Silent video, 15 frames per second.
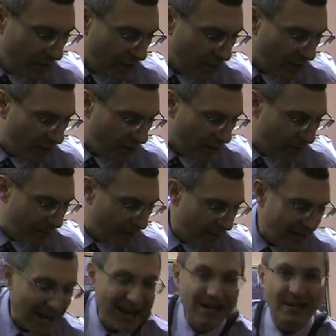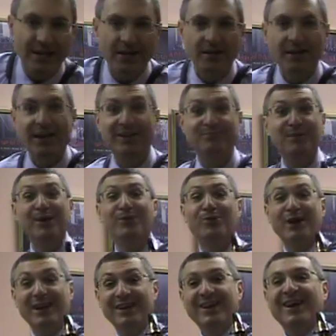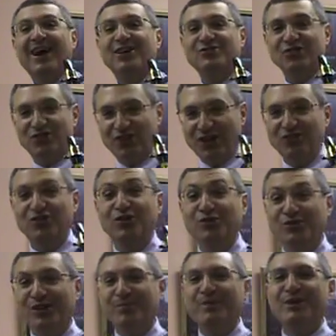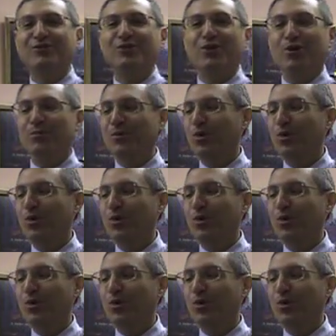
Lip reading: on about 80, and by the way, I suggest using a metronome.